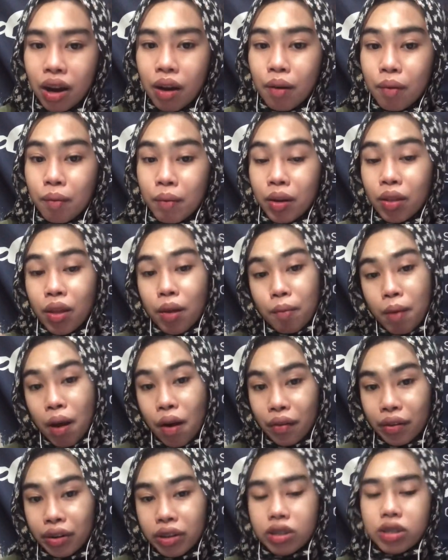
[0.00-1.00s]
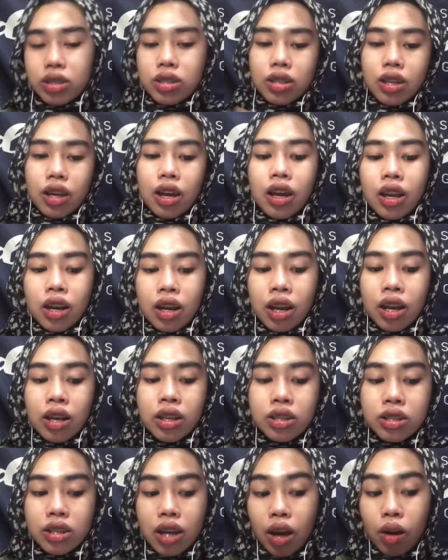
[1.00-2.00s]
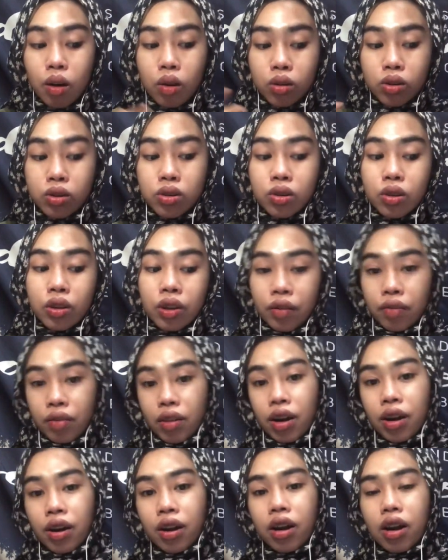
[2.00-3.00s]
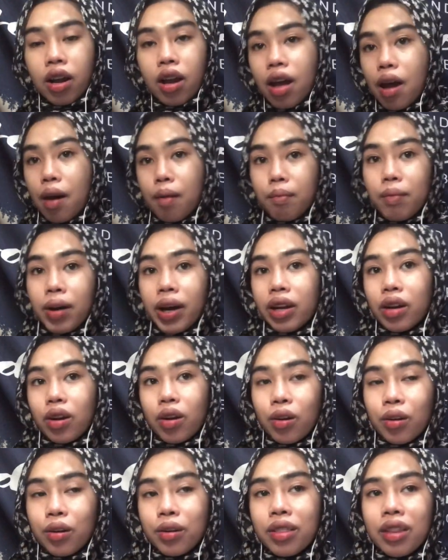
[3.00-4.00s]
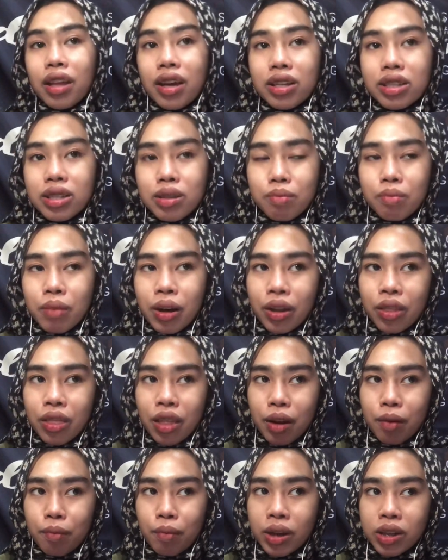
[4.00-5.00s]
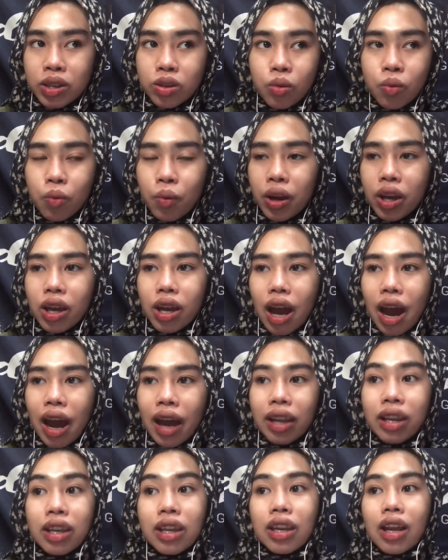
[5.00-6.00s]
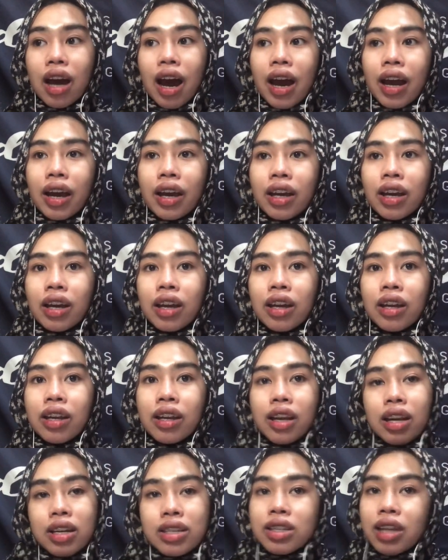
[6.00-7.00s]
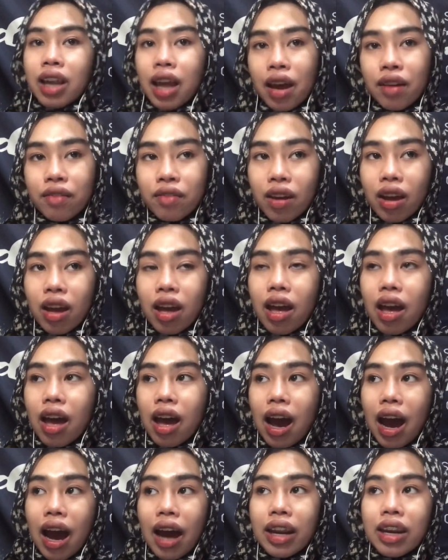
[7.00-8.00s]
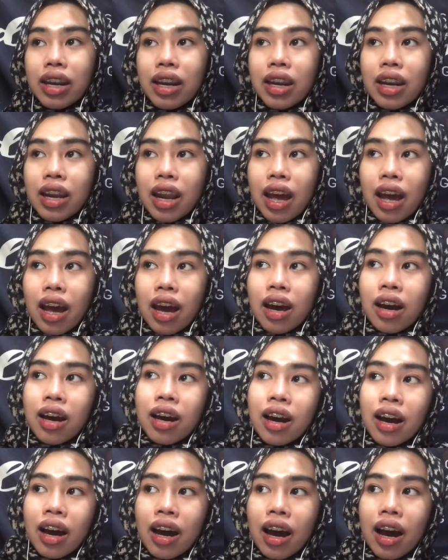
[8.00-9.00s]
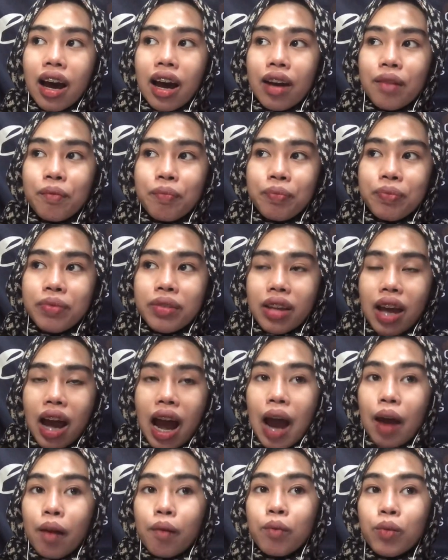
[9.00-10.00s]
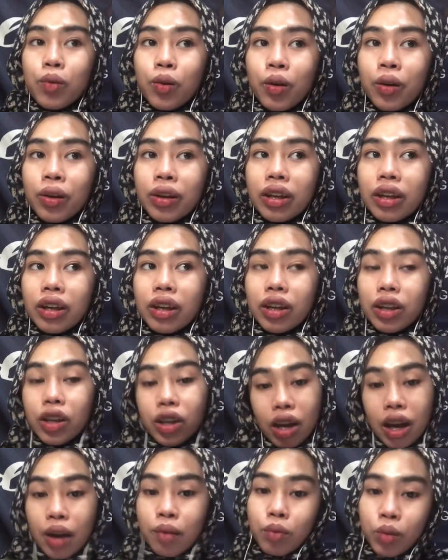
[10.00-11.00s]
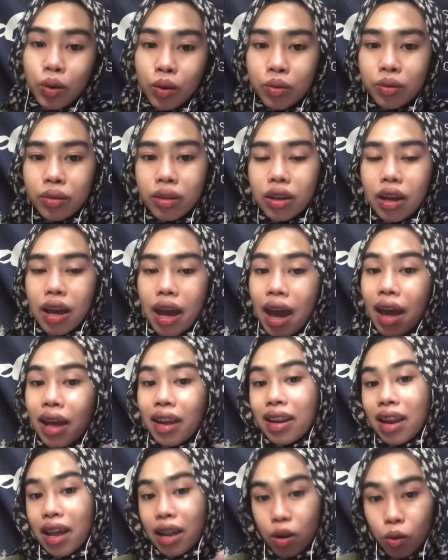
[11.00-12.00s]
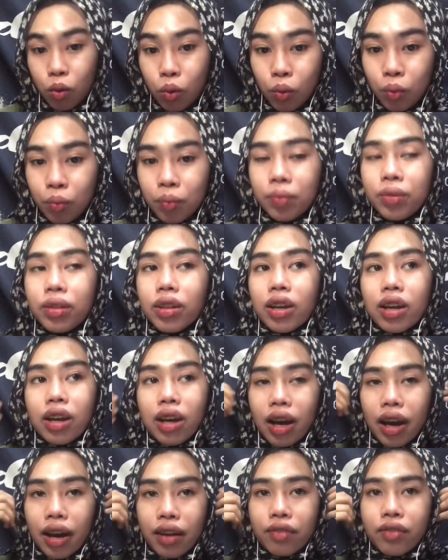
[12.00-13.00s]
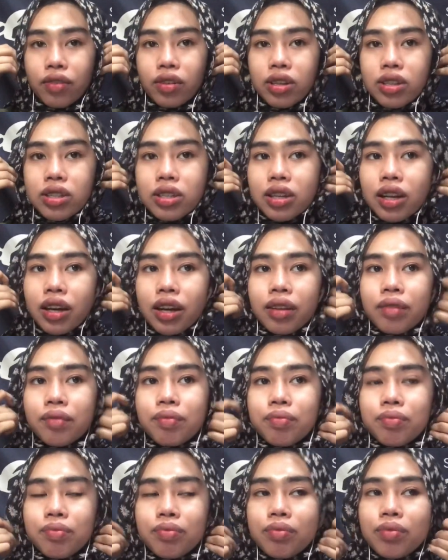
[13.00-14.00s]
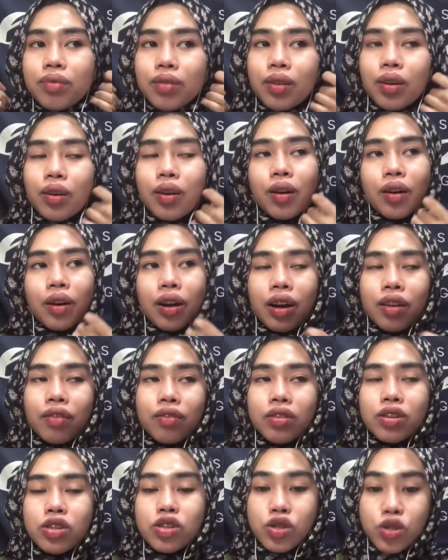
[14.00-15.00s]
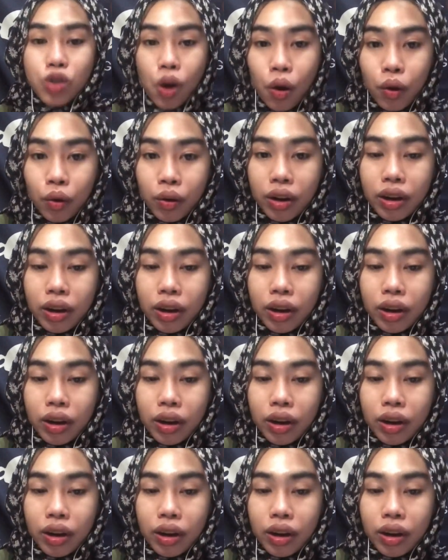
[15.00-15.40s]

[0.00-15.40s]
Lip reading: my dad parents. And then I also lived there. But on that my dad passed away, I doesn't have, I didn't I'm not I'm not at that home. I feels like, I feel shocked,